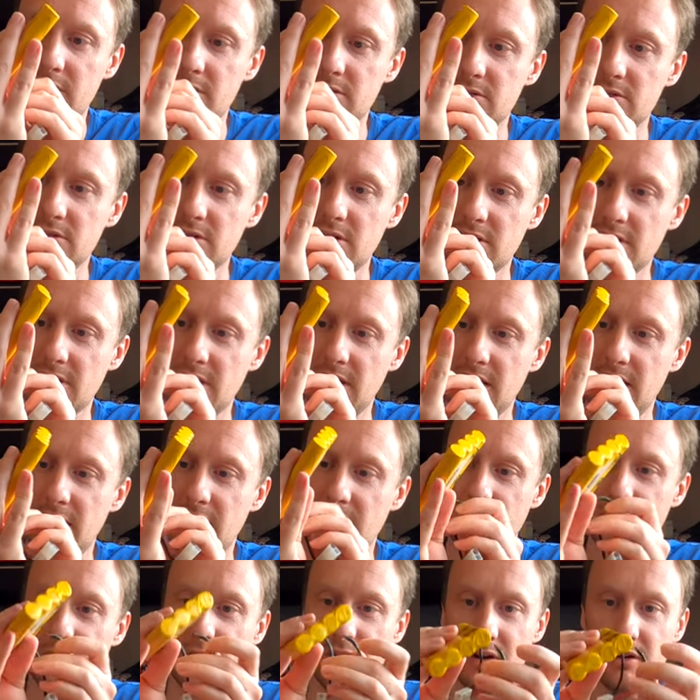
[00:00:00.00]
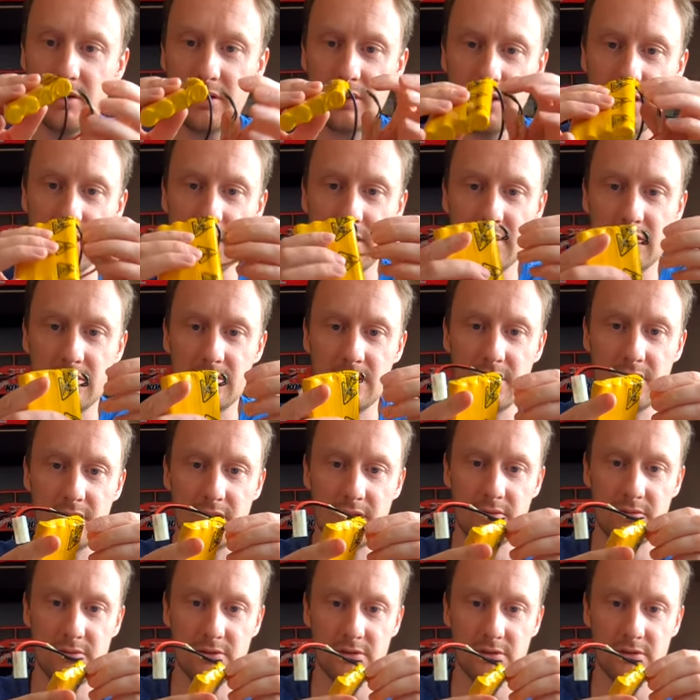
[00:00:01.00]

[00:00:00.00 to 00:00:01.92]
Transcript: can tuck it in apparently and